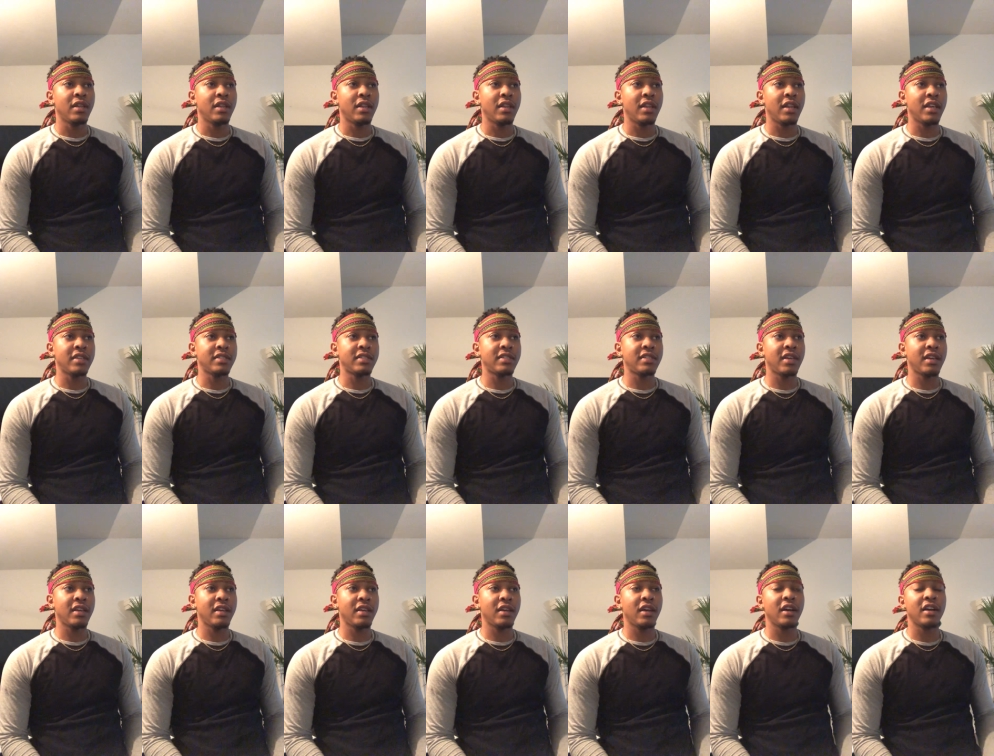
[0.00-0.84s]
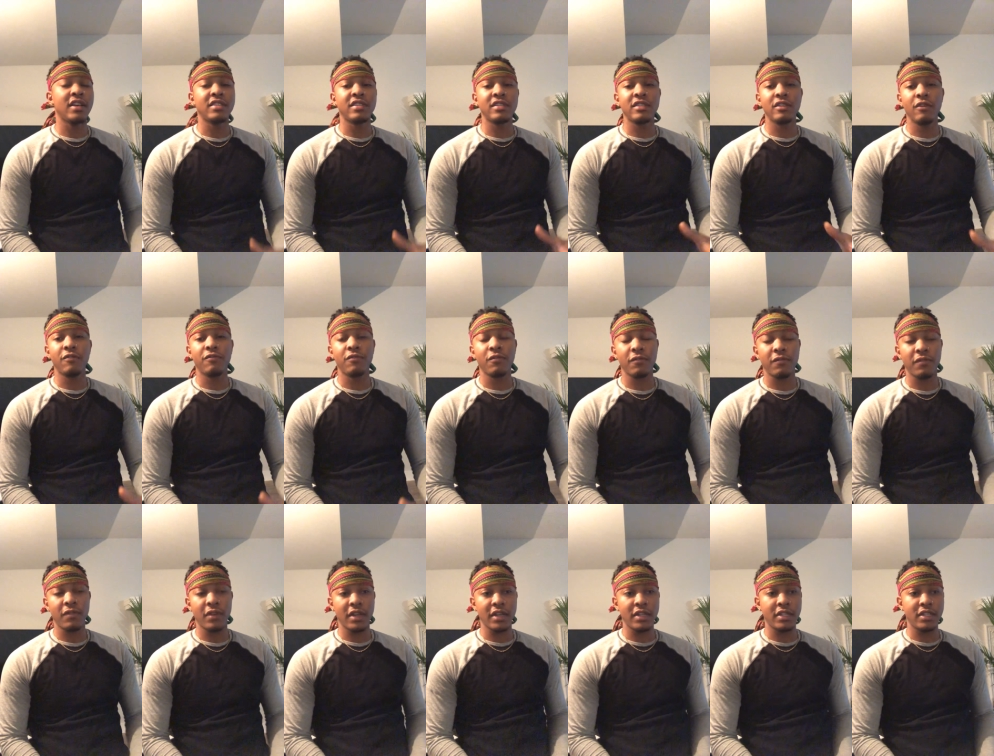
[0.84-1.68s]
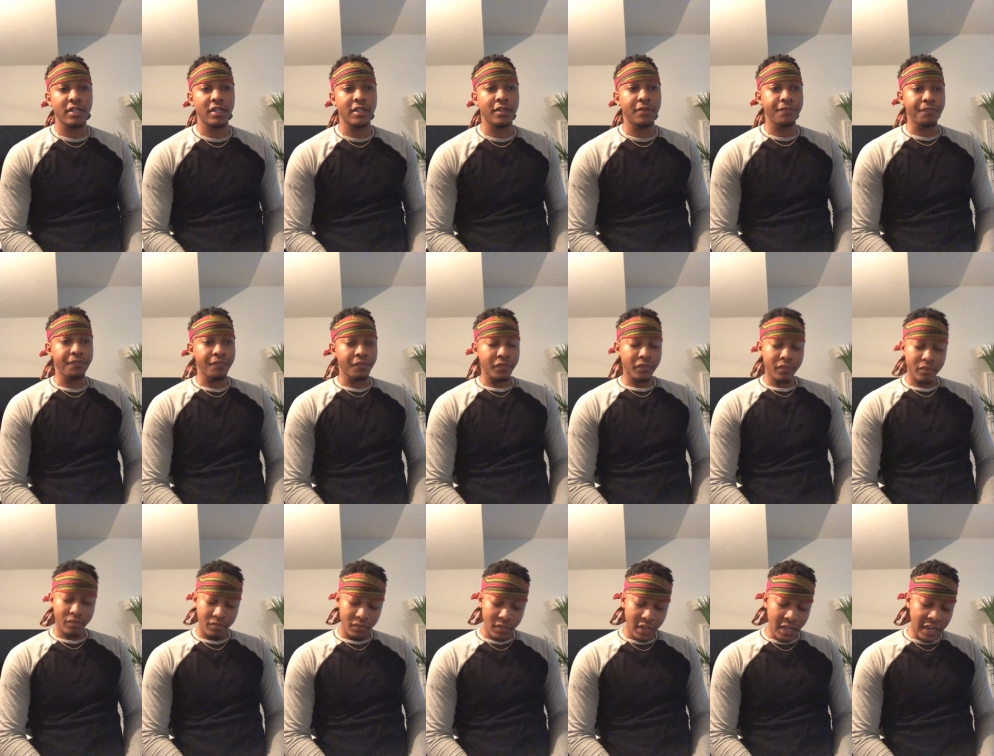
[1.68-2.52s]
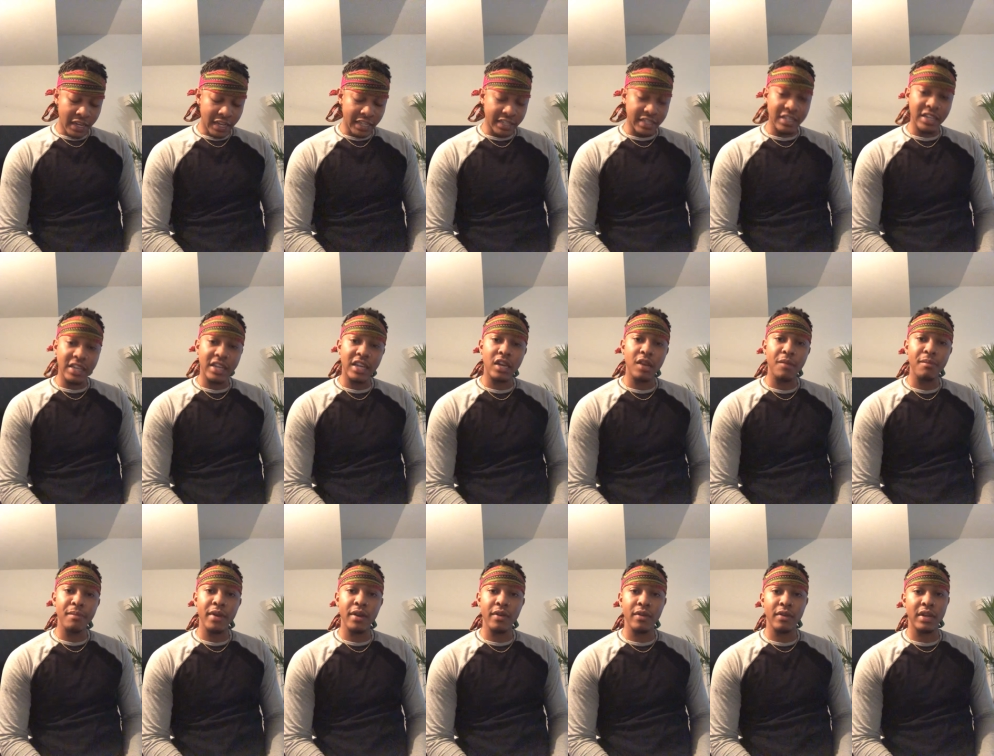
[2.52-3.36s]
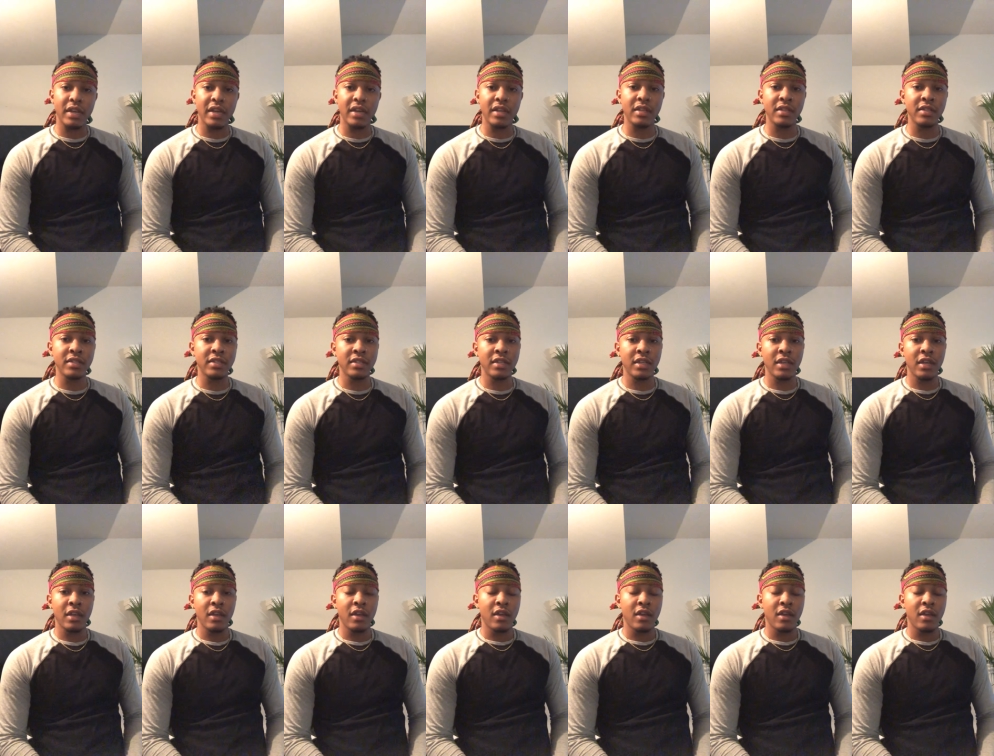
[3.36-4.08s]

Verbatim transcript: Let's take a self reflection. Let's look in the mirror, ladies.